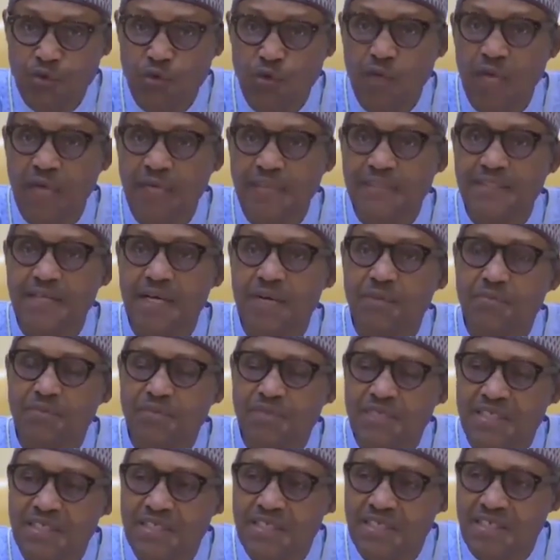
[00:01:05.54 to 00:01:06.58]
that will
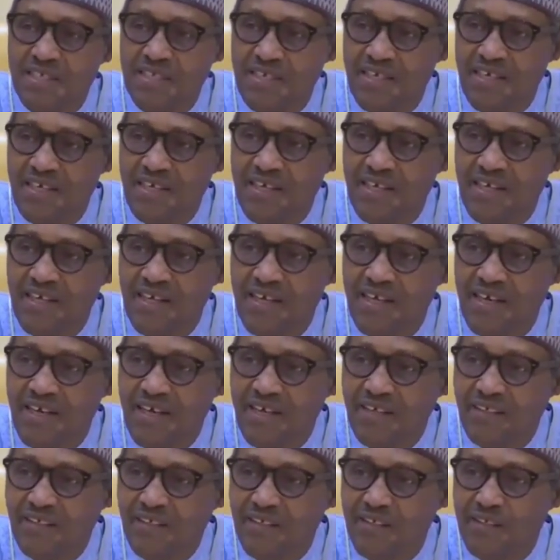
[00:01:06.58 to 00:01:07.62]
attempt
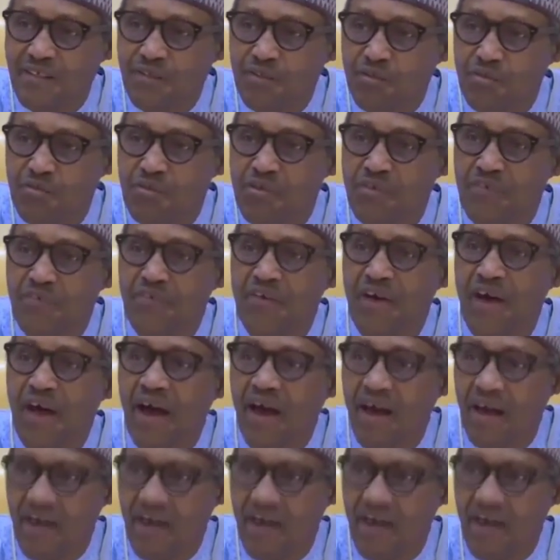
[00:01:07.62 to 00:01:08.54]
at least to be